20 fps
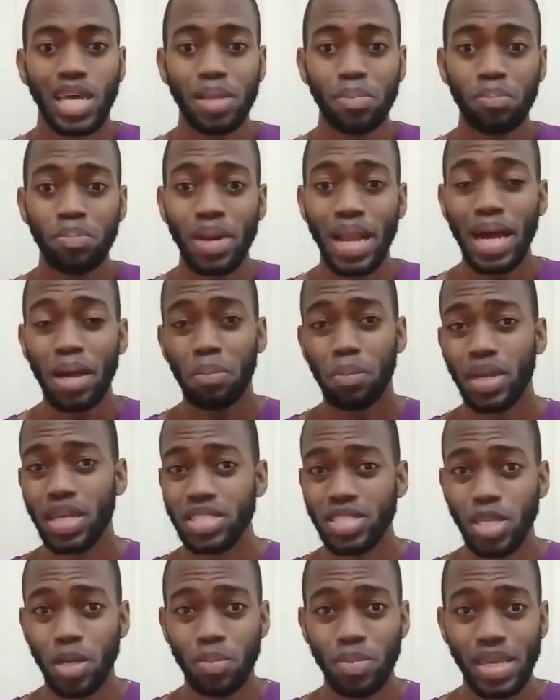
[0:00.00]
Plaque builds
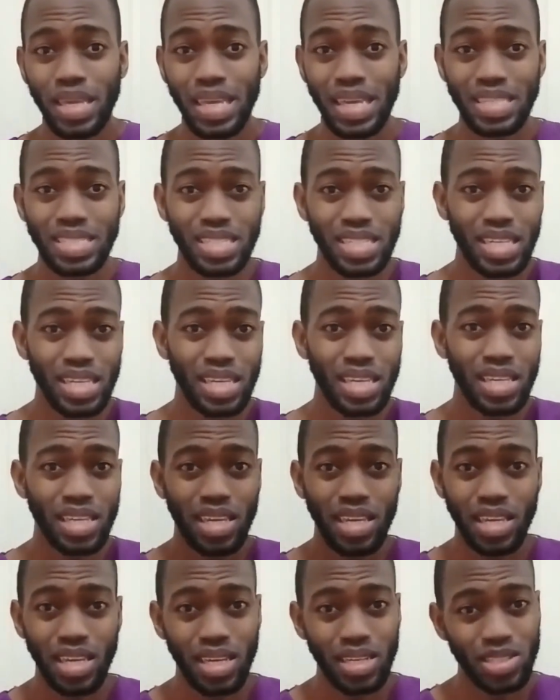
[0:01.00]
up easily
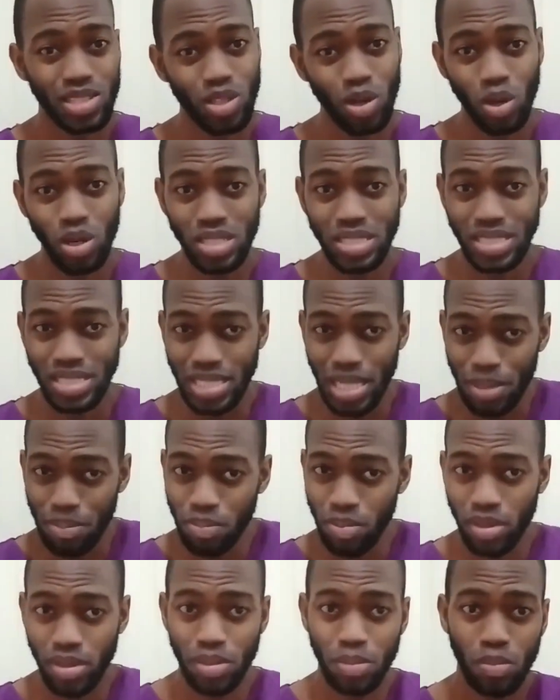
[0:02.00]
in those deep,
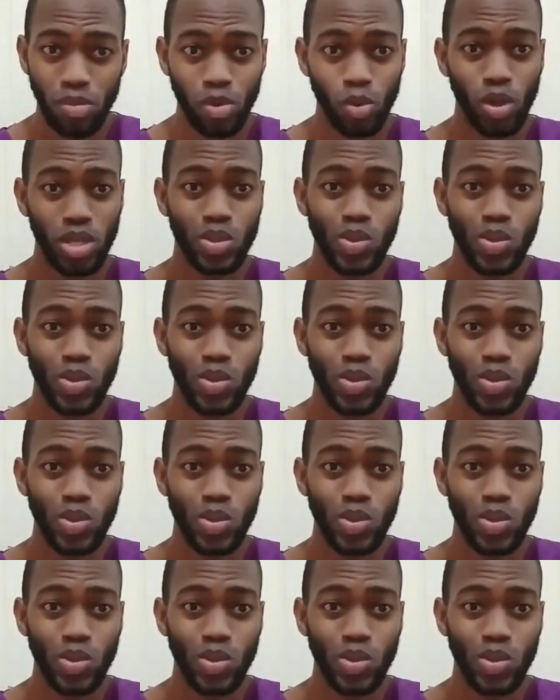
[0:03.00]
what we